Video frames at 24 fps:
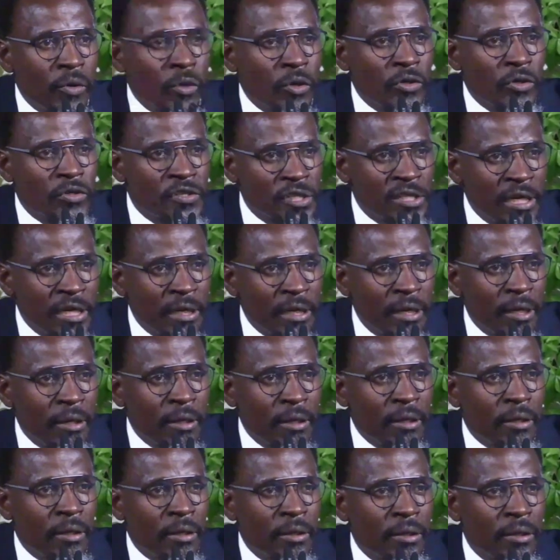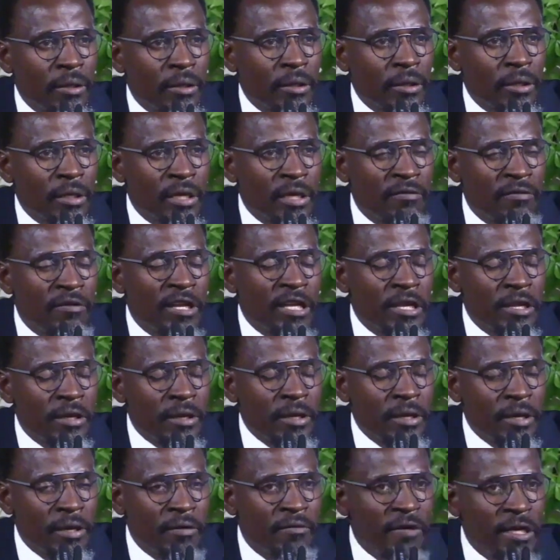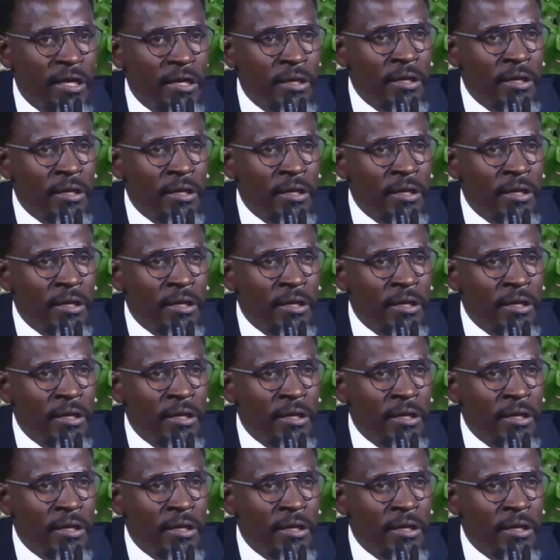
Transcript: still, even, even,